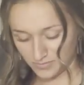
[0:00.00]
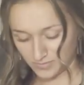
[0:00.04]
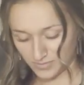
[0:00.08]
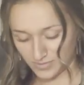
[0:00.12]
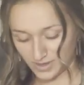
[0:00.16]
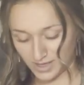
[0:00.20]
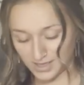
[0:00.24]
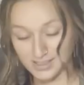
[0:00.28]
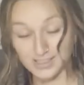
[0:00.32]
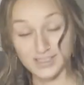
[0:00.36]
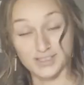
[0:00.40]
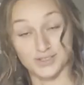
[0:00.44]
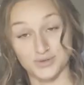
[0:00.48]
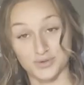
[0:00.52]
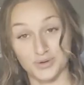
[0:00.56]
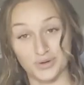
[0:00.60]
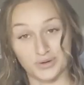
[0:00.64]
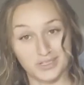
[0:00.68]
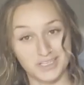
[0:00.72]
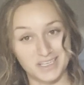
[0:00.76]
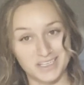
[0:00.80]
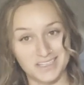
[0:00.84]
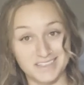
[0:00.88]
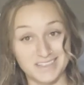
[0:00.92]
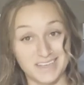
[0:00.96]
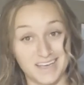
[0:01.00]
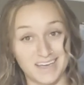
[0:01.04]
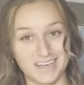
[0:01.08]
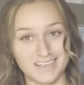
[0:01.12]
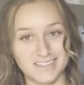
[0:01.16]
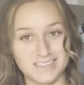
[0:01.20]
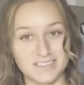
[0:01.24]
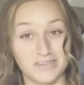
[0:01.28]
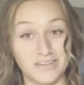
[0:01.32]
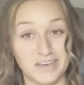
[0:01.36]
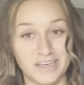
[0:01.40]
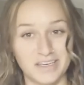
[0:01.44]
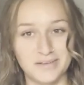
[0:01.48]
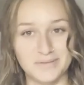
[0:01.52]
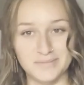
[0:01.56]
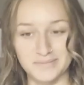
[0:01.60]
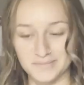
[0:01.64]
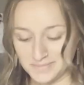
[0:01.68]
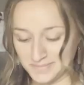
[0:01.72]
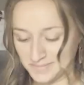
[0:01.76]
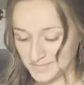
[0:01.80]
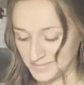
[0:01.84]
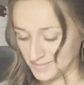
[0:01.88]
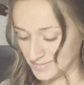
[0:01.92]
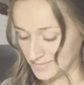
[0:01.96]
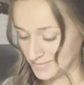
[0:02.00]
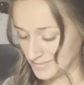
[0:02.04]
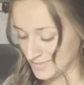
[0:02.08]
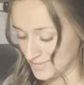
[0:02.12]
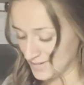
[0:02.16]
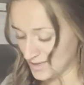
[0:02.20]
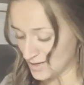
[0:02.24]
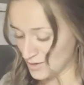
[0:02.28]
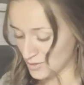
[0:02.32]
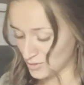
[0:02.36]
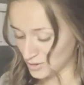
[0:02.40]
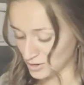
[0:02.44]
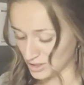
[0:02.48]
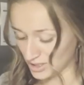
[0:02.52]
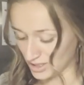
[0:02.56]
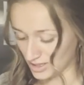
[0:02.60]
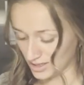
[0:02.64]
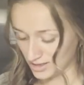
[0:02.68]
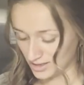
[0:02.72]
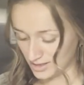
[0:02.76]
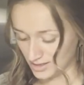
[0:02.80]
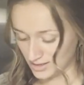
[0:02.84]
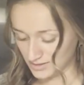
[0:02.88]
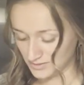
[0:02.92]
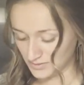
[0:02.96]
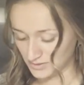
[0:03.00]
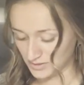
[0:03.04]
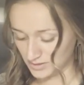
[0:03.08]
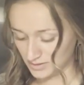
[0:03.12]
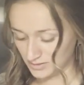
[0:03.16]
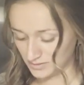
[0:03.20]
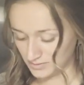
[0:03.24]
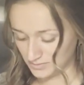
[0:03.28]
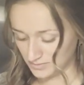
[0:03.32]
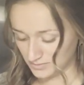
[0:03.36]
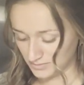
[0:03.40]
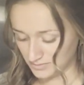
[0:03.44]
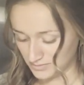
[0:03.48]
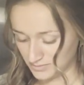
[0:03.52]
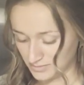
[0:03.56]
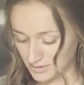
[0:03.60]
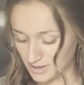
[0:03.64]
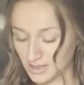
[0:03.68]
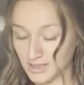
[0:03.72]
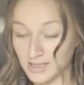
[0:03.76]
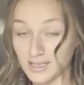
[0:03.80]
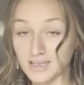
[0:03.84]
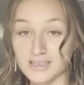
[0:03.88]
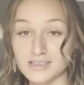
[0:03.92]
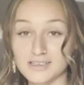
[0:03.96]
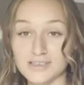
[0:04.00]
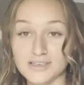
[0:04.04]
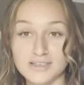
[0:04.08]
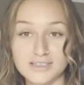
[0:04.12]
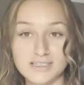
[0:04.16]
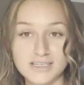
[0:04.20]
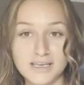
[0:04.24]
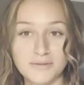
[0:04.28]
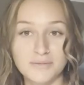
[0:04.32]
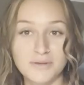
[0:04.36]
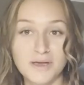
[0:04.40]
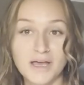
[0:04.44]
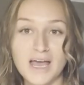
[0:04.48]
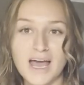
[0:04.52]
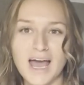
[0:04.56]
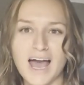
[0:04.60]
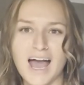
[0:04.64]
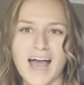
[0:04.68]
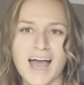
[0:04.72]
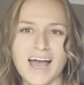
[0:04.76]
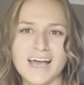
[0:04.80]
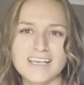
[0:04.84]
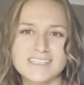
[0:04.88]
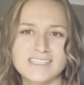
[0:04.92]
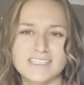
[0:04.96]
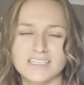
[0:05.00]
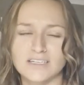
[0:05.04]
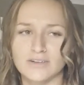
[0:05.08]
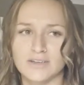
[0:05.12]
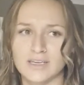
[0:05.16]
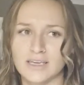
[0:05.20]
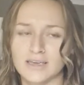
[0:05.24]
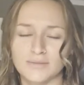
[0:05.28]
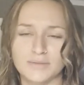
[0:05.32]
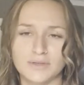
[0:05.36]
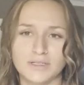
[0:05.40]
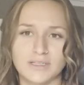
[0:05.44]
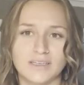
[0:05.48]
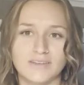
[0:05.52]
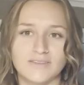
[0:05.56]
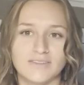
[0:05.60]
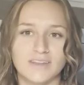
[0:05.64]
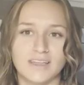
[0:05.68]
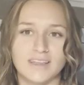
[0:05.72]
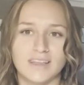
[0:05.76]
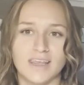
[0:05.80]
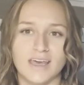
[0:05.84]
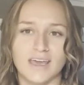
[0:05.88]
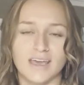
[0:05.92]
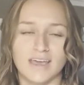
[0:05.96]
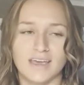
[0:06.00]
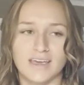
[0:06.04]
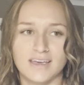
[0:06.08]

this is rotate to activate, which like I think it's fun. I think it's a good time. I still can't believe that they